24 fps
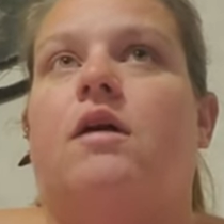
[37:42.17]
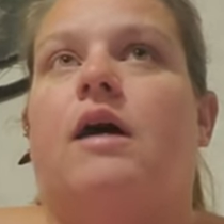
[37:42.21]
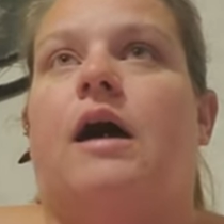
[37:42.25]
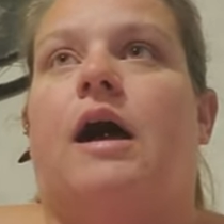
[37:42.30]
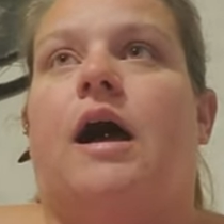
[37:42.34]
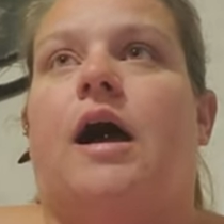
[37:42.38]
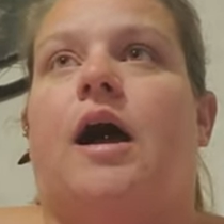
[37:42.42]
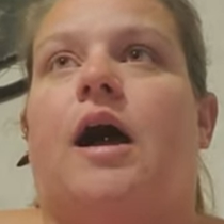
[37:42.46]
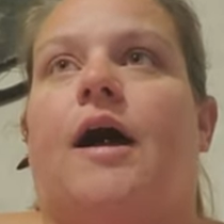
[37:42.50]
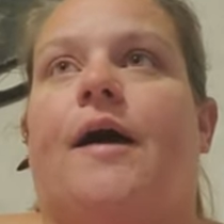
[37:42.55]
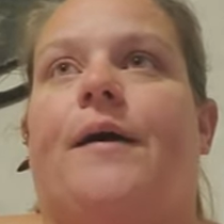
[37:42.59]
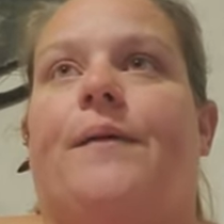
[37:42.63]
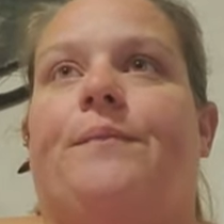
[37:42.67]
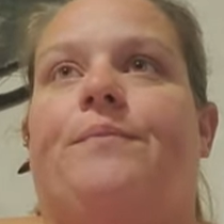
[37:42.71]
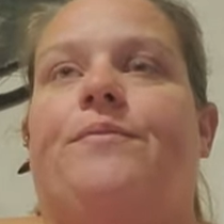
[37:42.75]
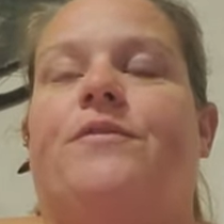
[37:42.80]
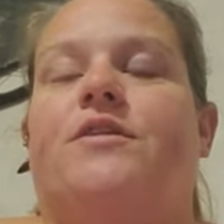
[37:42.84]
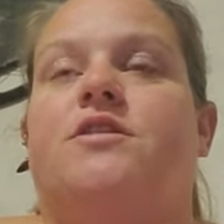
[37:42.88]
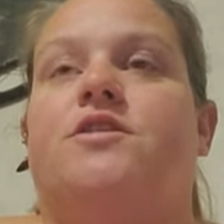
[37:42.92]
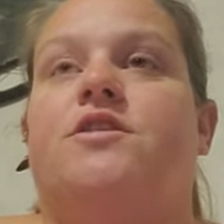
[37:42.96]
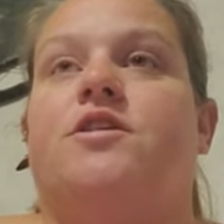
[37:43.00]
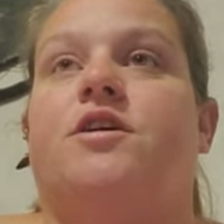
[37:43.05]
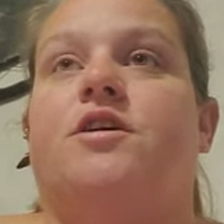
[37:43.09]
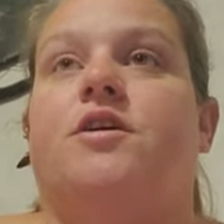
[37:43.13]
um,
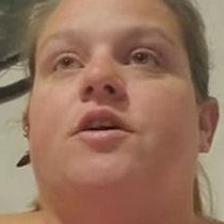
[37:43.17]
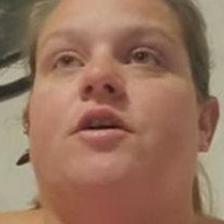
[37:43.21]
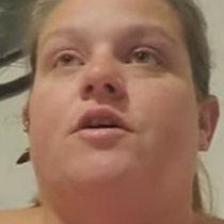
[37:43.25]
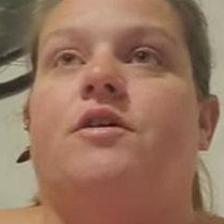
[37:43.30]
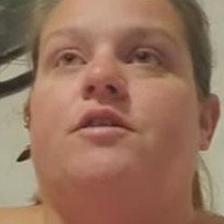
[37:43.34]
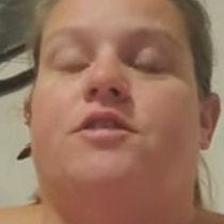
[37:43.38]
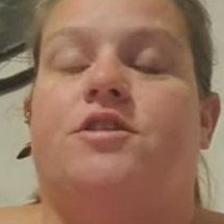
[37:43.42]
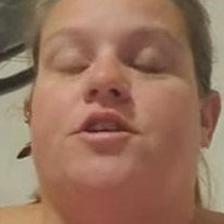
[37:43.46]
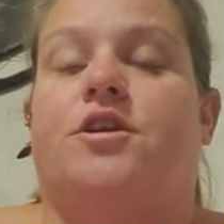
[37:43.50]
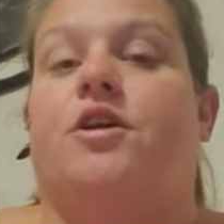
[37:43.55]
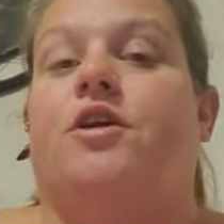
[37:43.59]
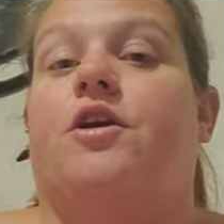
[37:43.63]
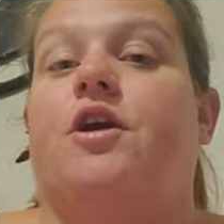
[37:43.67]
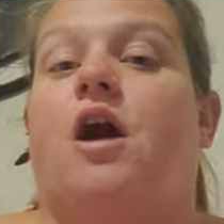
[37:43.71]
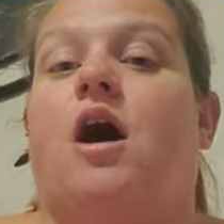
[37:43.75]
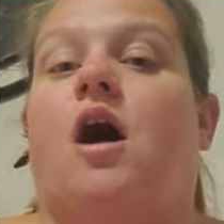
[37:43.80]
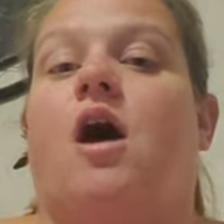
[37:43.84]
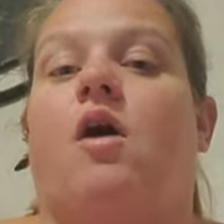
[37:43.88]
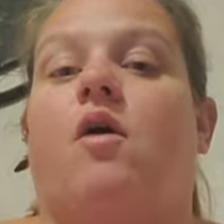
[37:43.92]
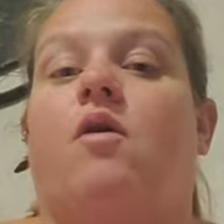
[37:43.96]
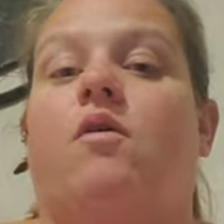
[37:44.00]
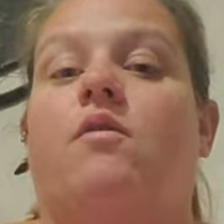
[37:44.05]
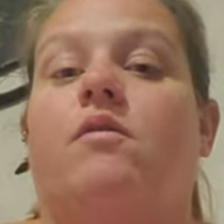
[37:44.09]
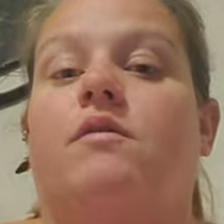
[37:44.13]
to to
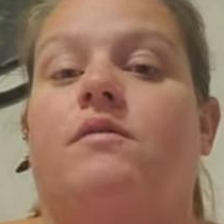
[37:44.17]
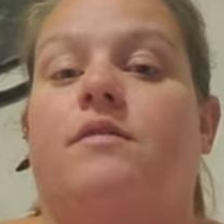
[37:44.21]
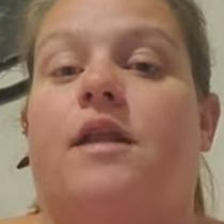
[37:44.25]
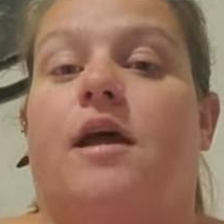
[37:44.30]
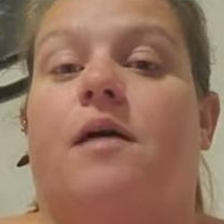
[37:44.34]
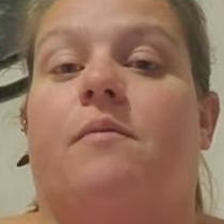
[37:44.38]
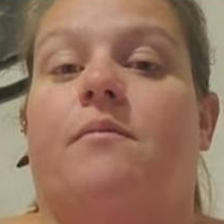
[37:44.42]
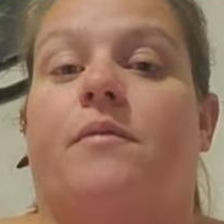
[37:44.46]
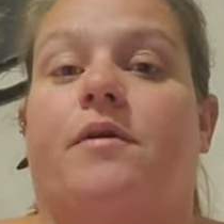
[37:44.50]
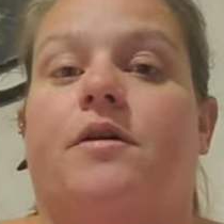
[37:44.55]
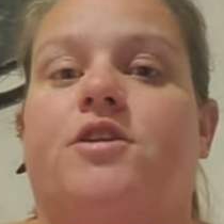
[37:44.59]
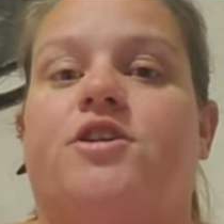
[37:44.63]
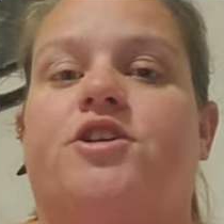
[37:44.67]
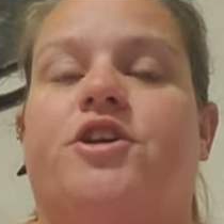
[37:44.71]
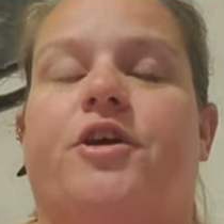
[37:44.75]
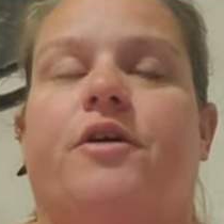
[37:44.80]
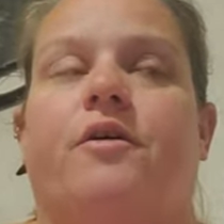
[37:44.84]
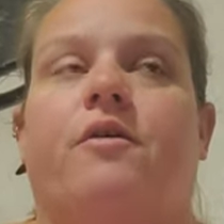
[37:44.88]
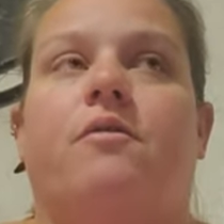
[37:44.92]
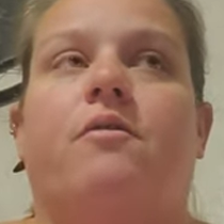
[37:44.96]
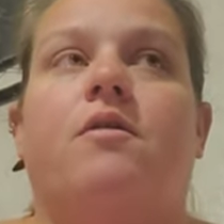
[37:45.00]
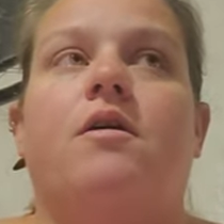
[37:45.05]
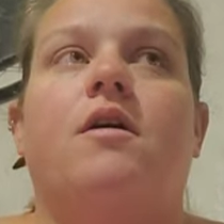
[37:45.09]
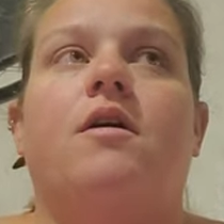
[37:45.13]
go number
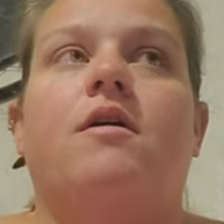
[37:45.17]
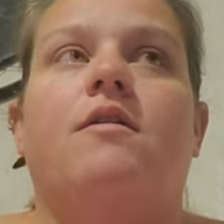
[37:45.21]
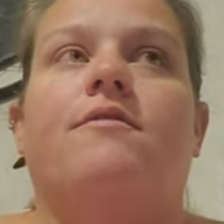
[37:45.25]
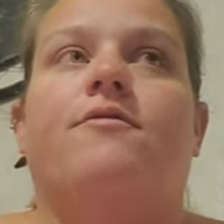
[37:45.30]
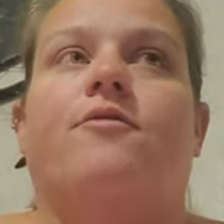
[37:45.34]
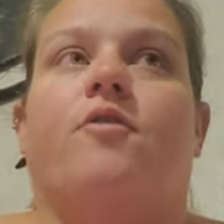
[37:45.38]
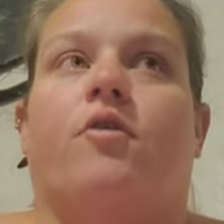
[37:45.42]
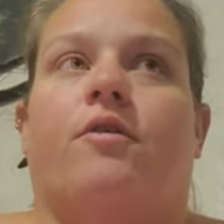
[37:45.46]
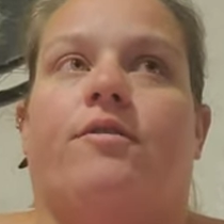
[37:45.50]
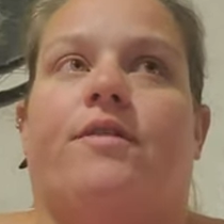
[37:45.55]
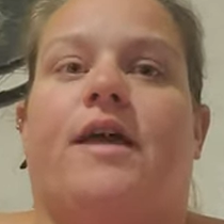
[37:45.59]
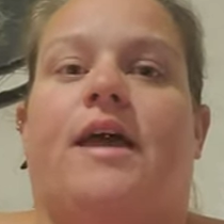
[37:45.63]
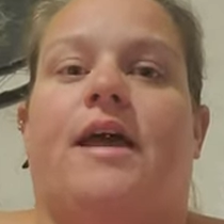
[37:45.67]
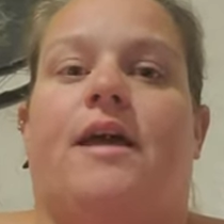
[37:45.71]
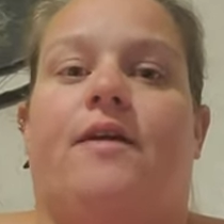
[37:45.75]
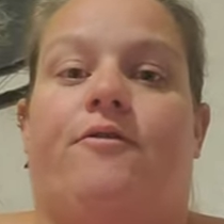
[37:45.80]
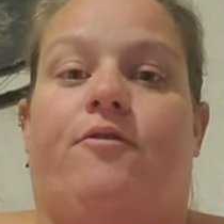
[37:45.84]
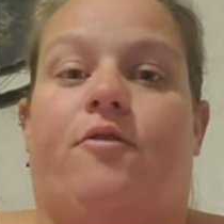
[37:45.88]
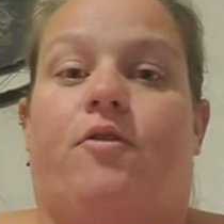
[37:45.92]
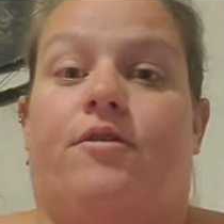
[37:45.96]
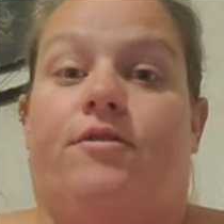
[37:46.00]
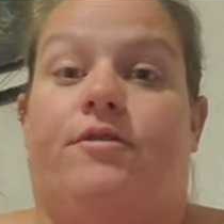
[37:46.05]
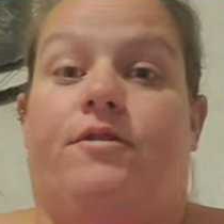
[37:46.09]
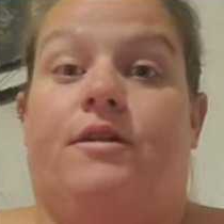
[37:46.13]
two for that
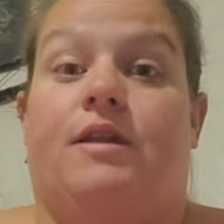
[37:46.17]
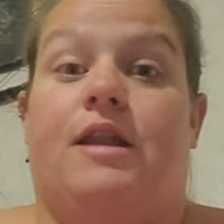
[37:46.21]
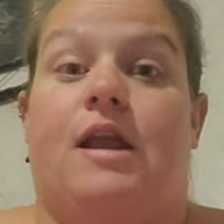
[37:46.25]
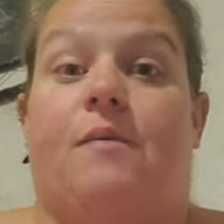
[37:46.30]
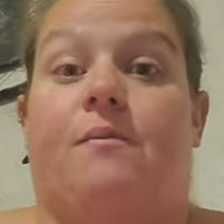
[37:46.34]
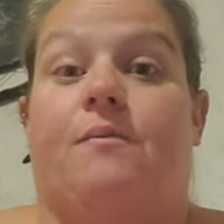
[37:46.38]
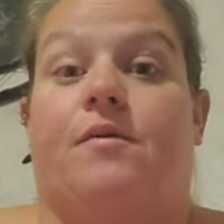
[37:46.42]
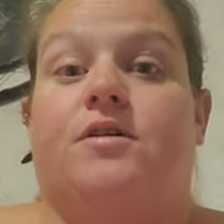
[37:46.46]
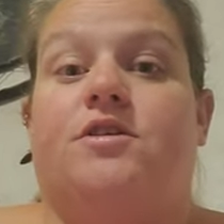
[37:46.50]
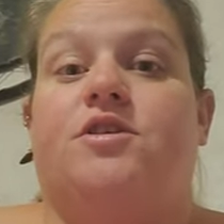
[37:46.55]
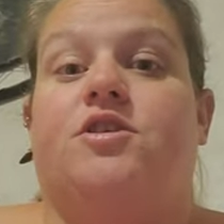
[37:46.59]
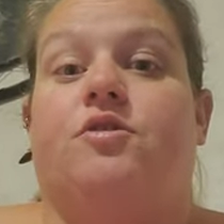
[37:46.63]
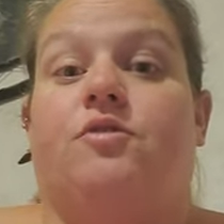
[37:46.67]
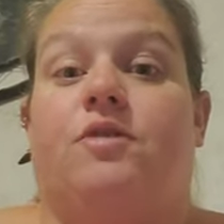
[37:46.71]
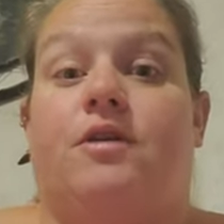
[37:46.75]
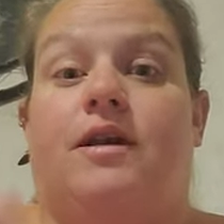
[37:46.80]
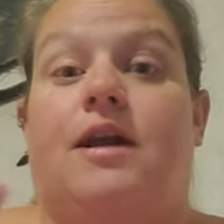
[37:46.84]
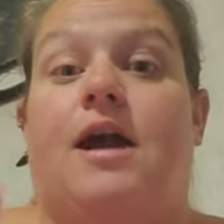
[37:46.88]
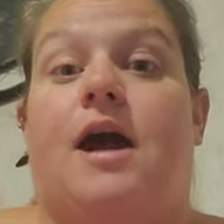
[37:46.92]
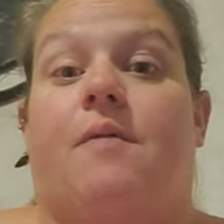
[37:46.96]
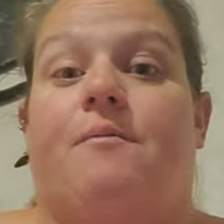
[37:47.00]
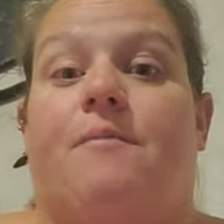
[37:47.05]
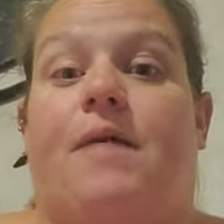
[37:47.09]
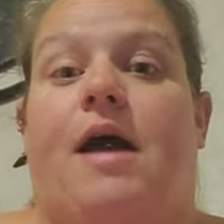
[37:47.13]
for the number two to
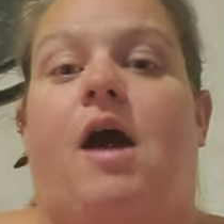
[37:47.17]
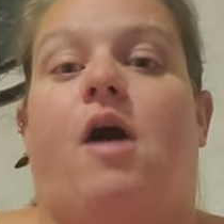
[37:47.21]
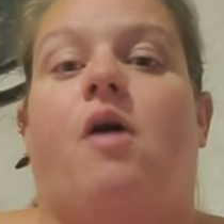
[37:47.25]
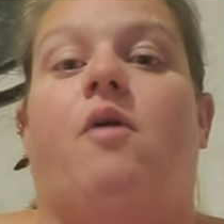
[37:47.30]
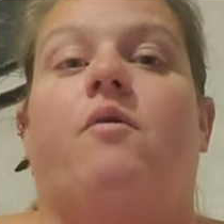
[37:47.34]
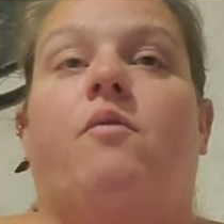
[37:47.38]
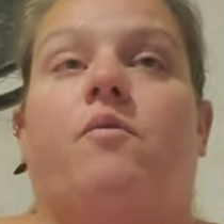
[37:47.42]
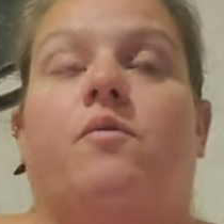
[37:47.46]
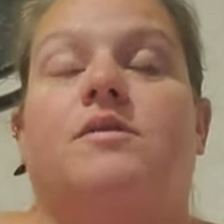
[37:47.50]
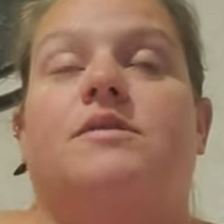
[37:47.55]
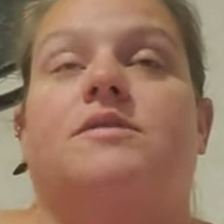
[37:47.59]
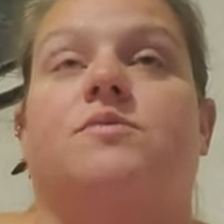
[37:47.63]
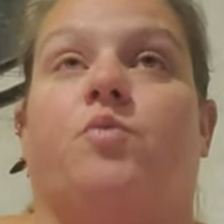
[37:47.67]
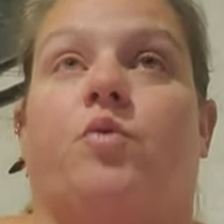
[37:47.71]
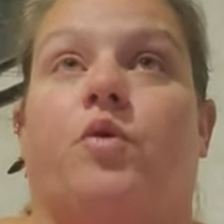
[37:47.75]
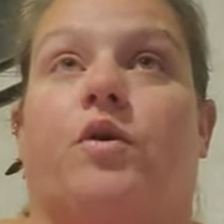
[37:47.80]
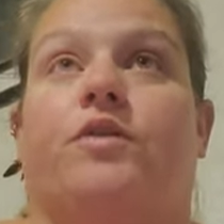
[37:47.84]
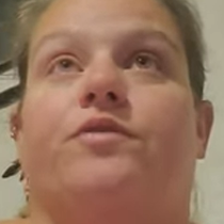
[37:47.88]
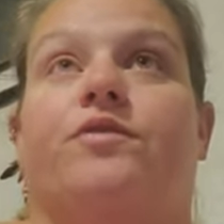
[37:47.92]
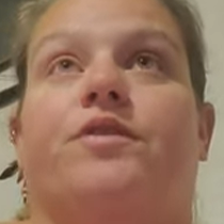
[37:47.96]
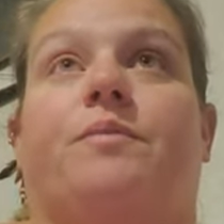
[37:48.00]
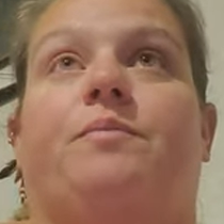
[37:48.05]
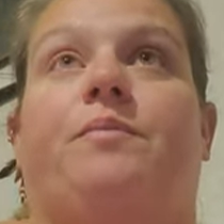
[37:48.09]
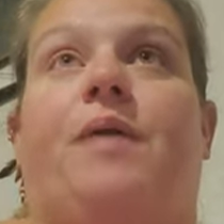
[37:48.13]
come out was
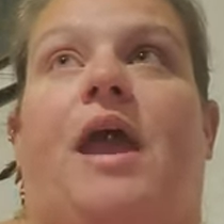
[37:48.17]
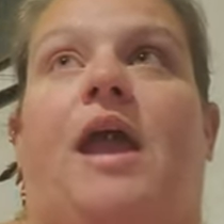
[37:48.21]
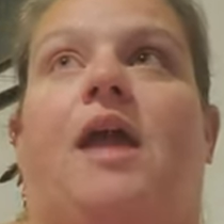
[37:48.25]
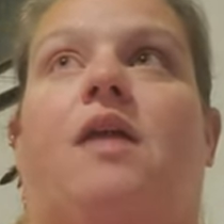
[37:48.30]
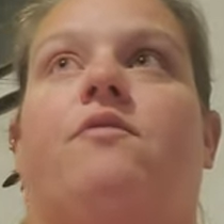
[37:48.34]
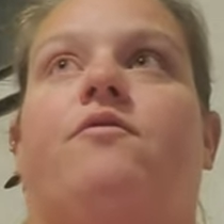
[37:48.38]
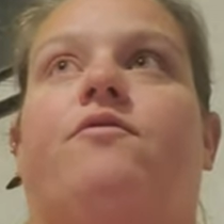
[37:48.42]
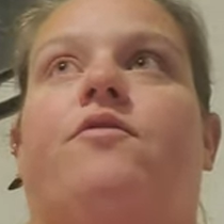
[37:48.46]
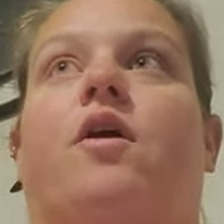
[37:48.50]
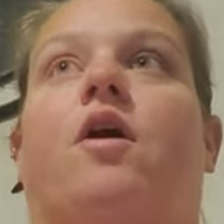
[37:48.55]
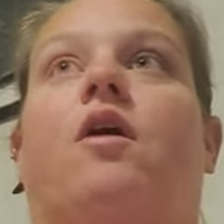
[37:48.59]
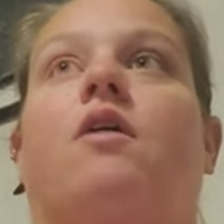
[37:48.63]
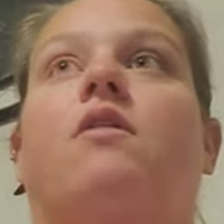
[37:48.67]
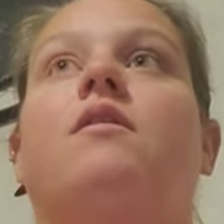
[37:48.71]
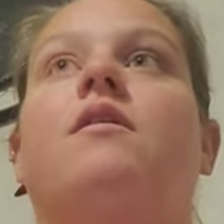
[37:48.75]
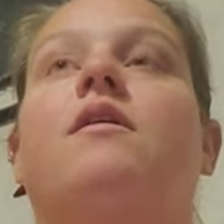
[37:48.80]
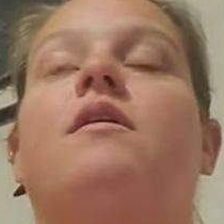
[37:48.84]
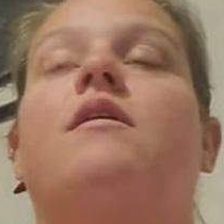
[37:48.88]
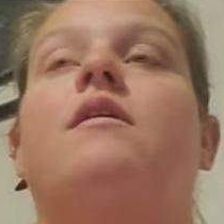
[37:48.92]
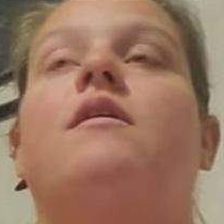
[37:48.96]
really painful.